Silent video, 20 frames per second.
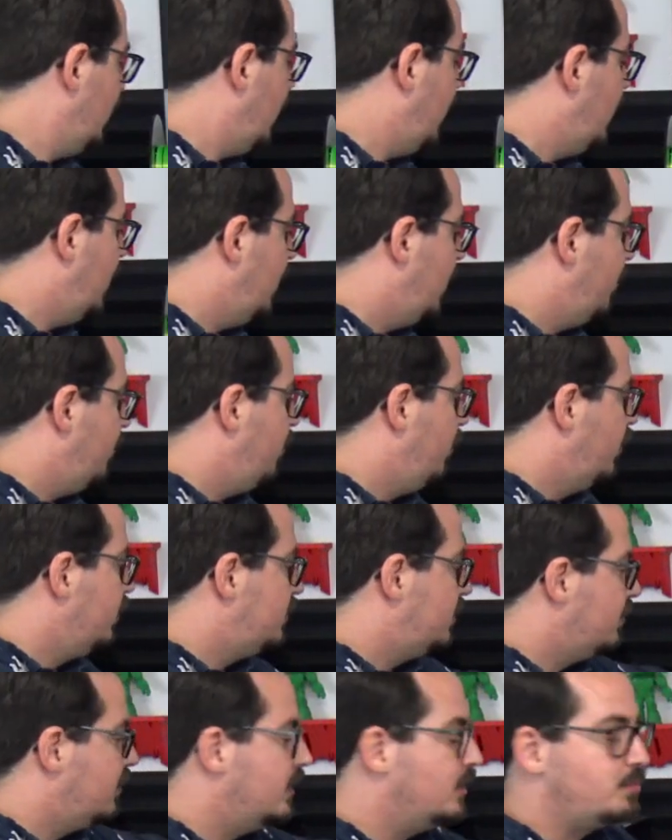uh,
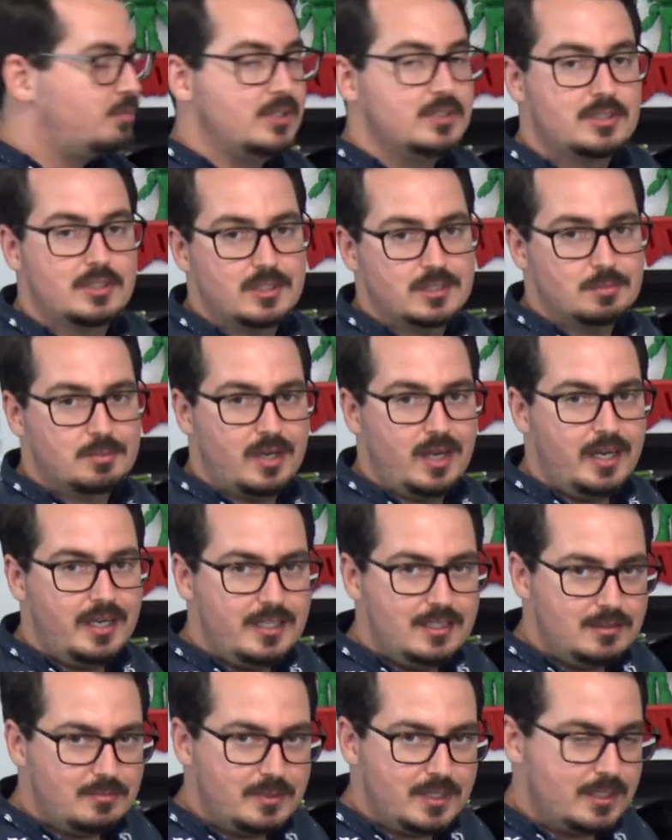most of these printers
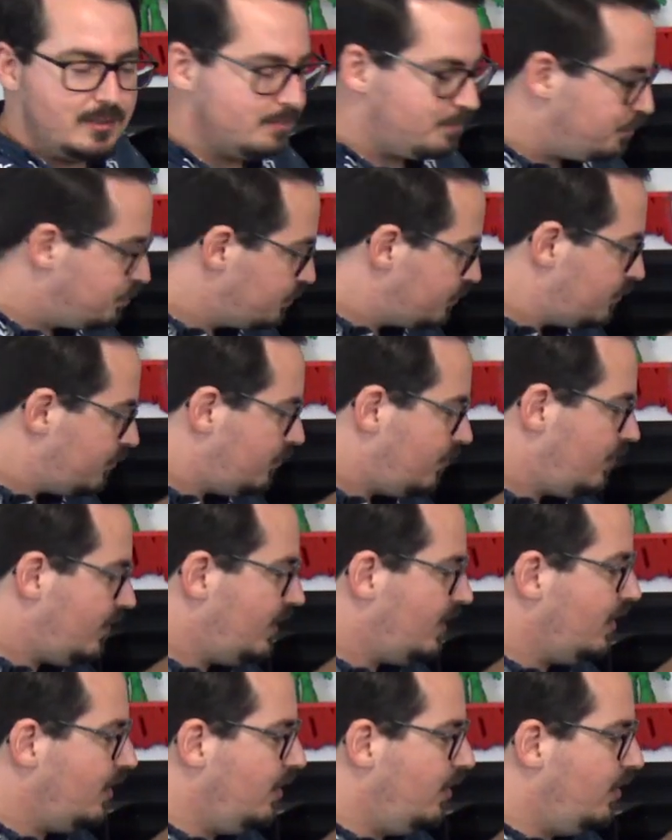behind me,
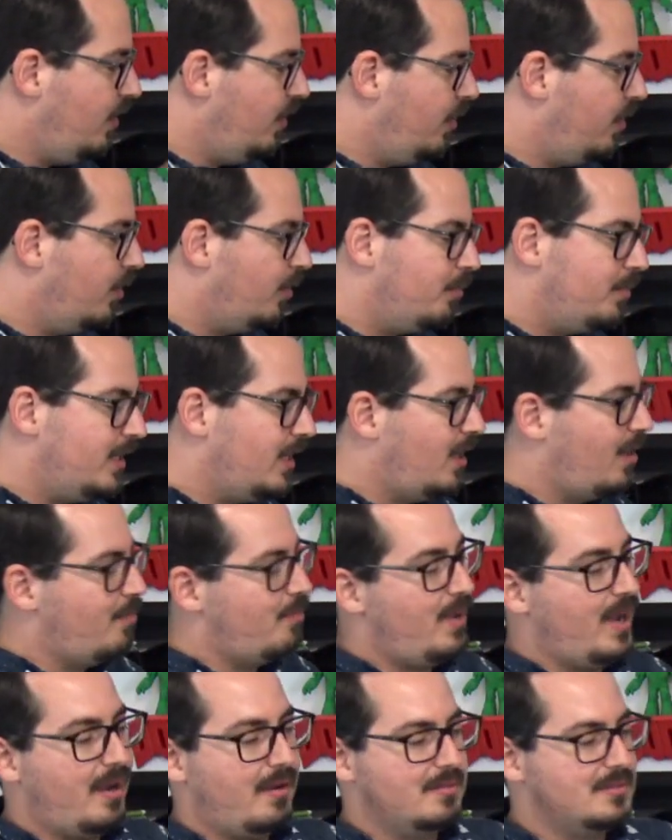they'll be
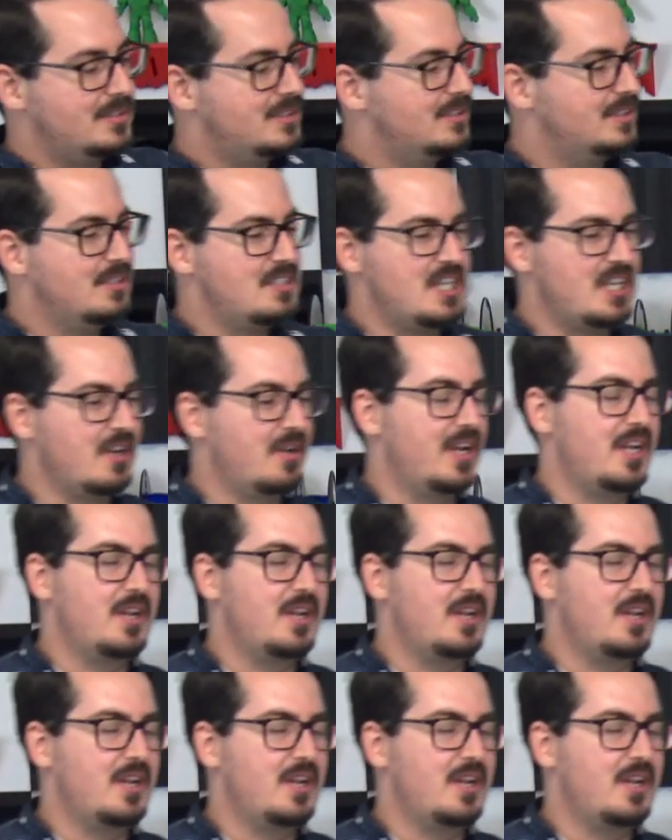about, you know,